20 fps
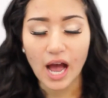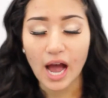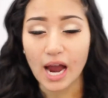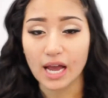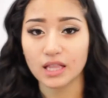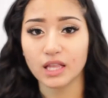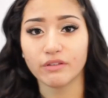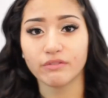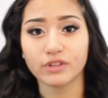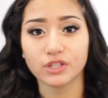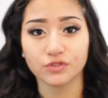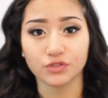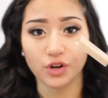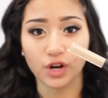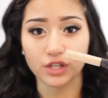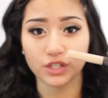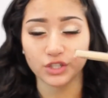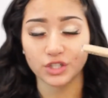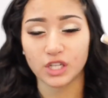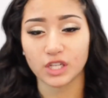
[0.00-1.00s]
I love this for
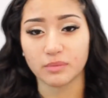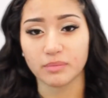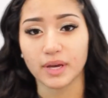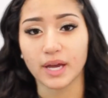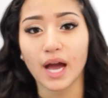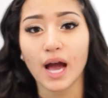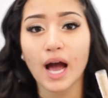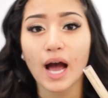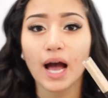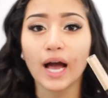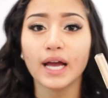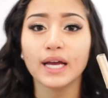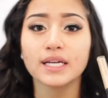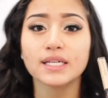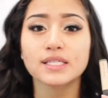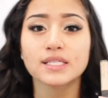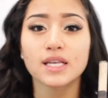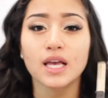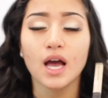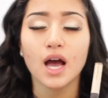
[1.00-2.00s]
underneath my
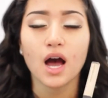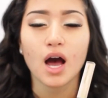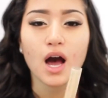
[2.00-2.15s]
eyes,